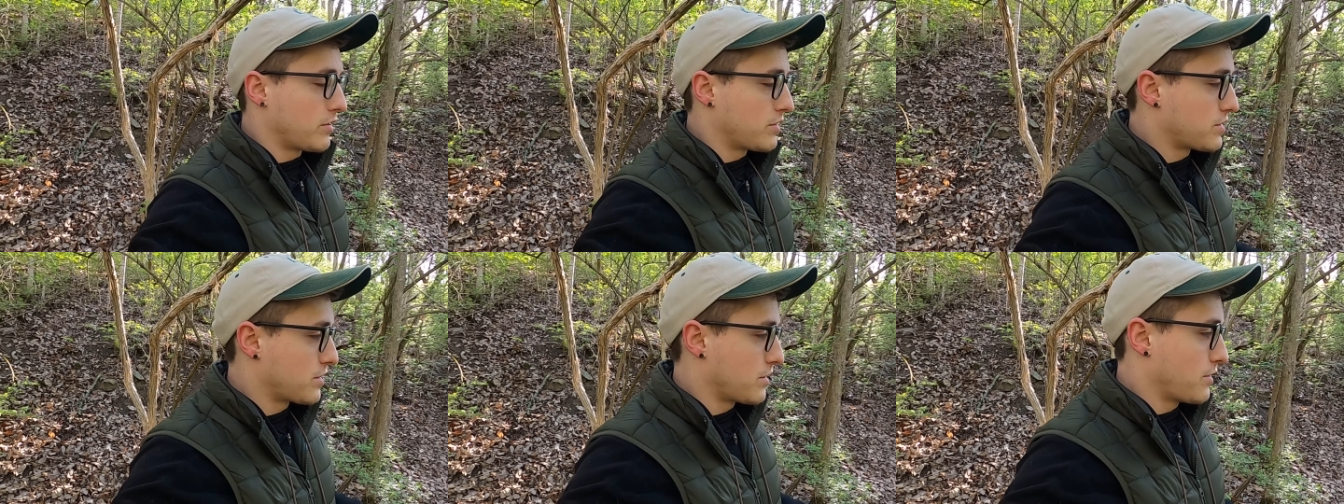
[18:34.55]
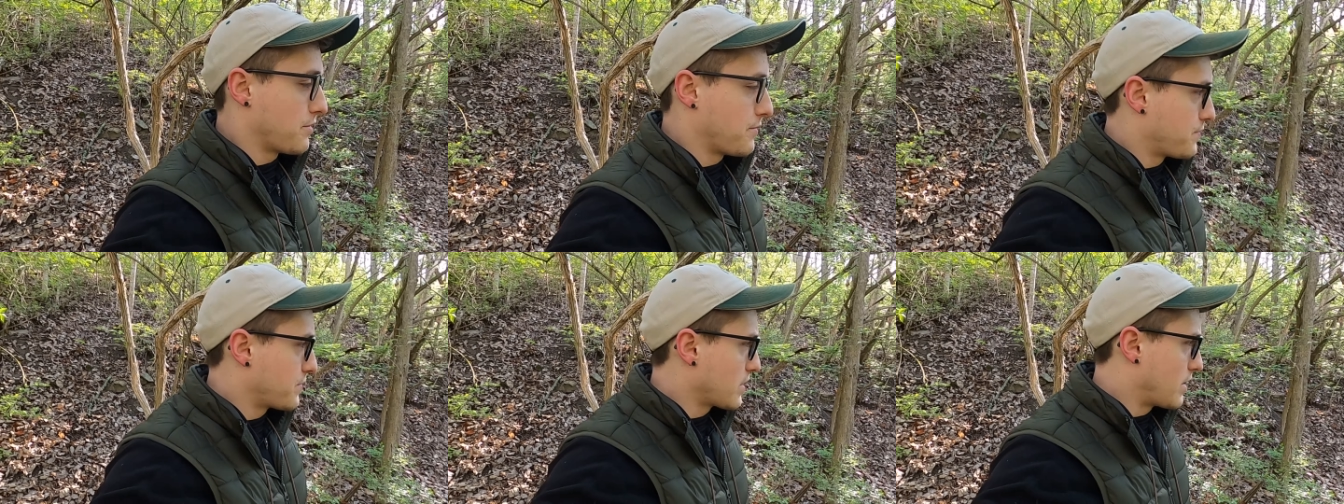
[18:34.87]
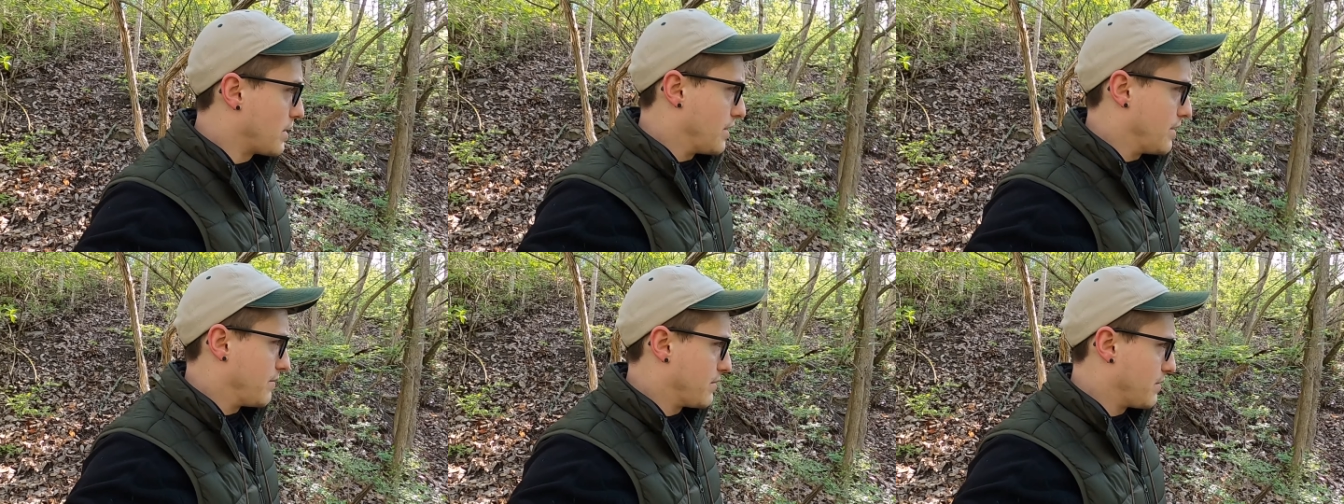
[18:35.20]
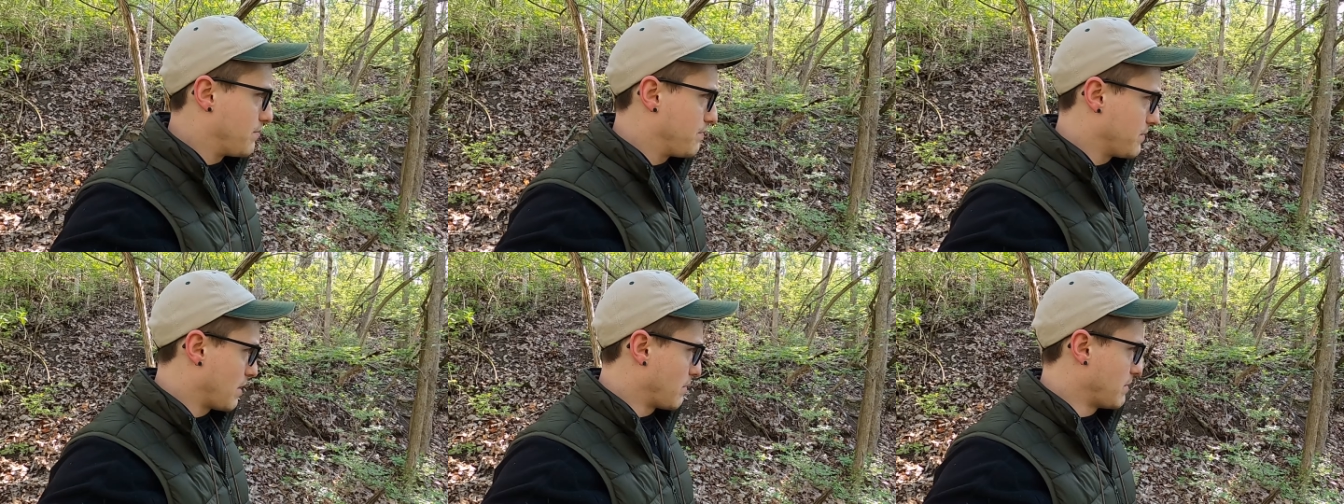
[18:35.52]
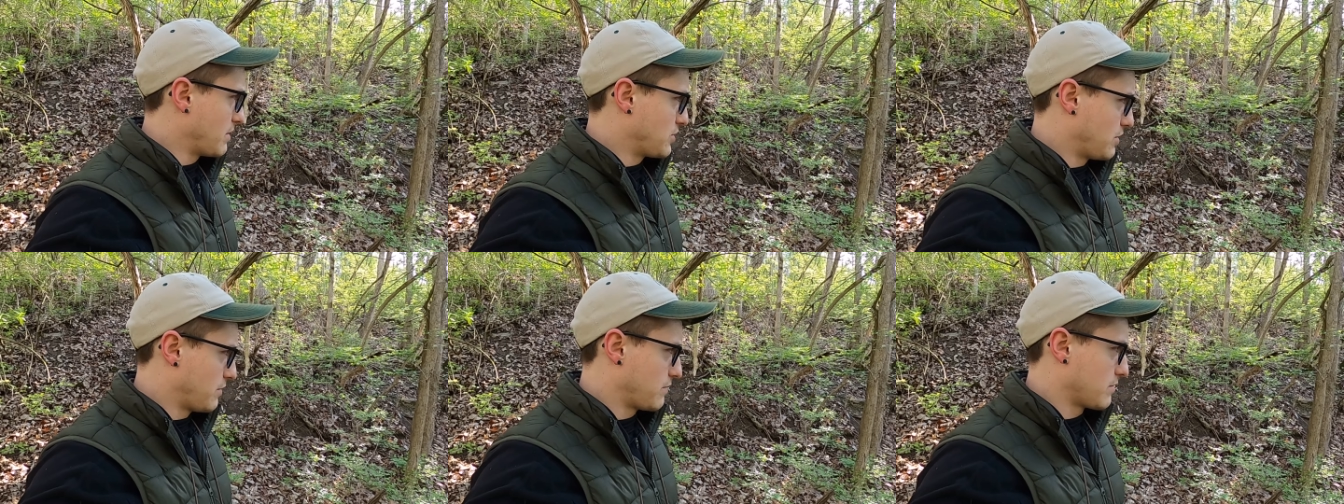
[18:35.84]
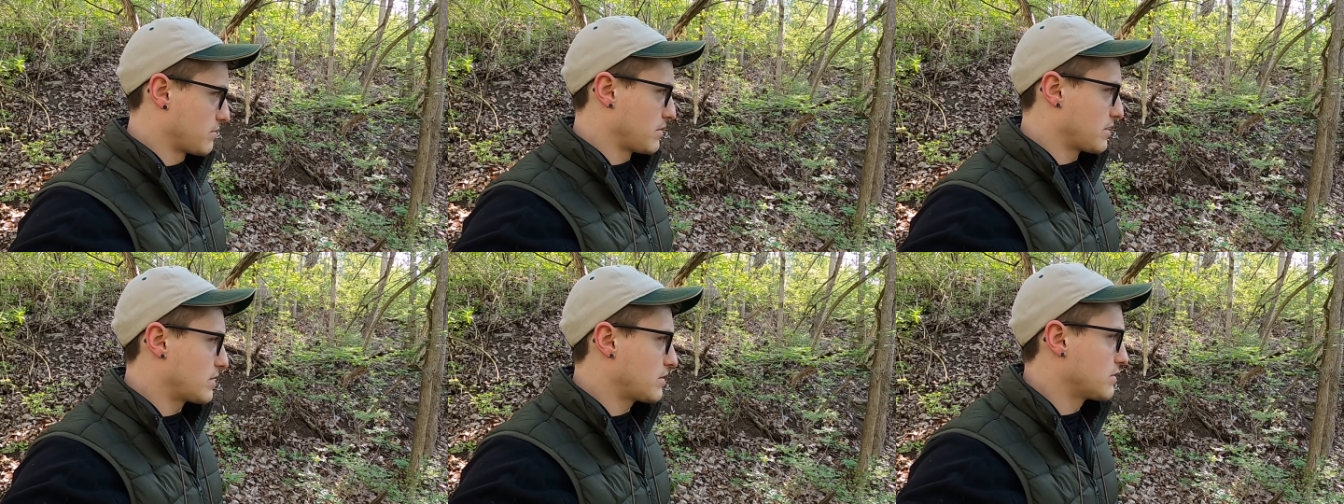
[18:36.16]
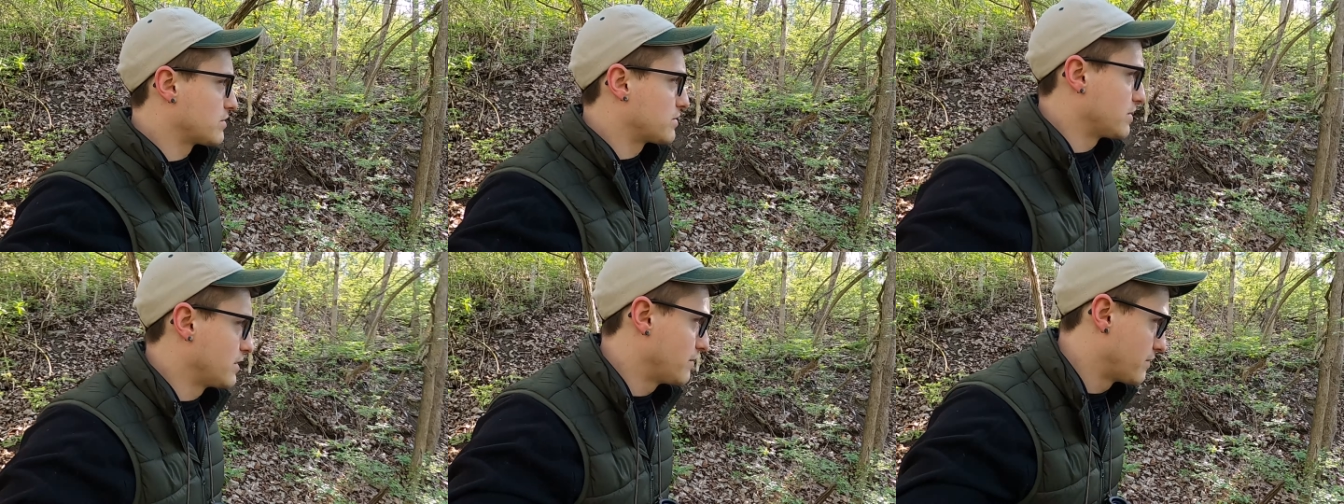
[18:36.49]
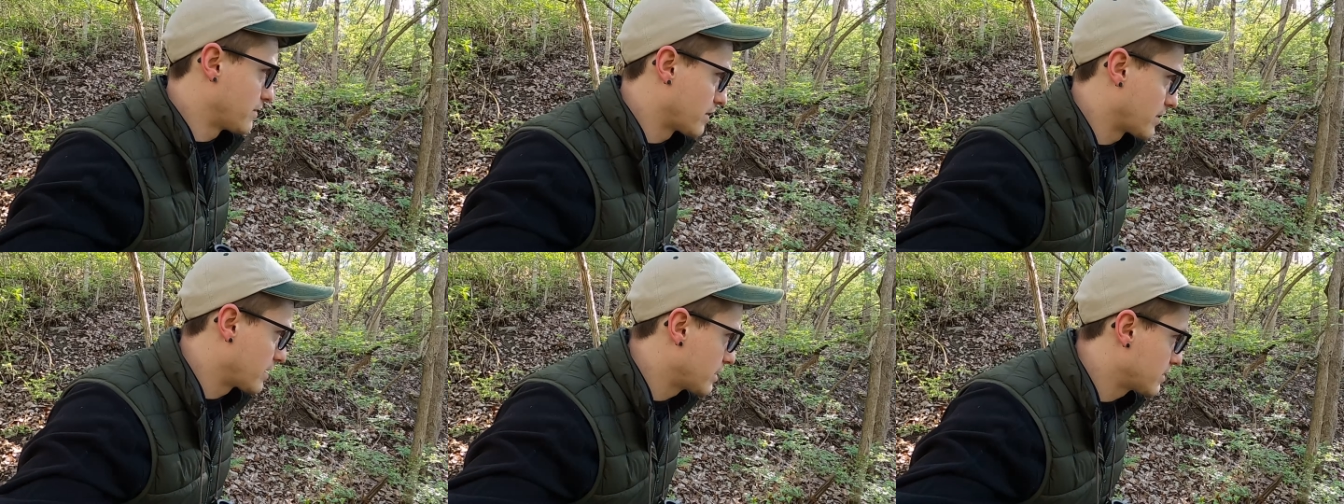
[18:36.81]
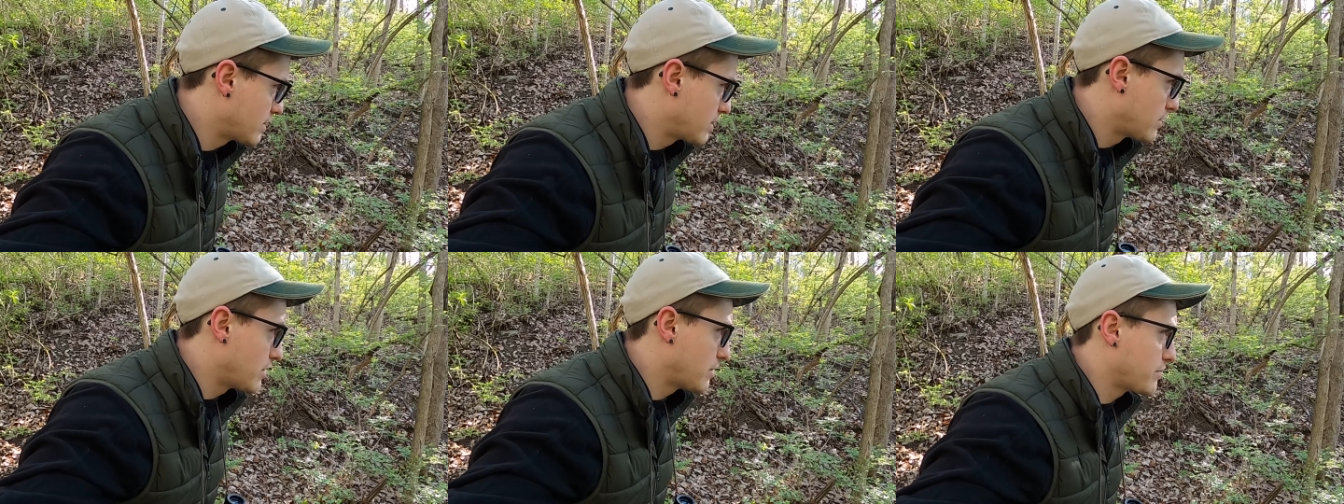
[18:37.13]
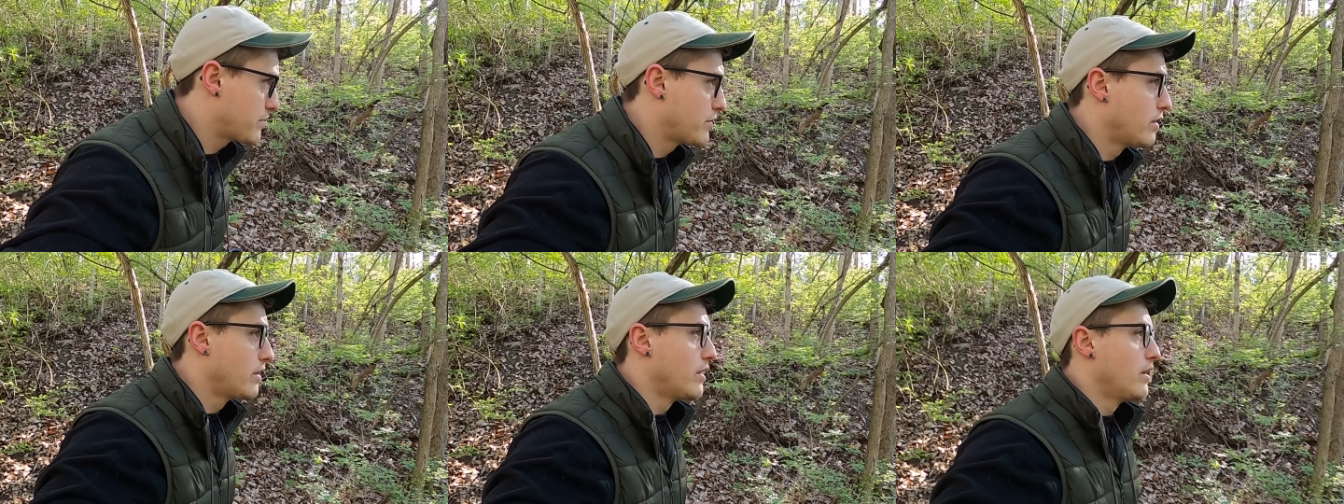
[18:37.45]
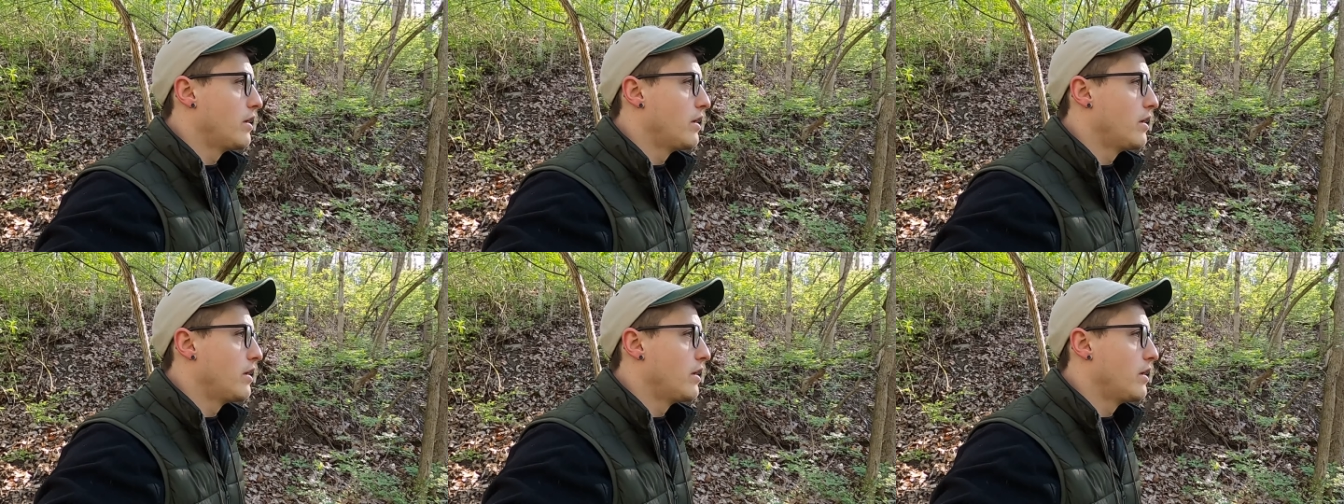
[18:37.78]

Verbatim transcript: So um, I'm not sure if I'm really gonna see if I can get that off,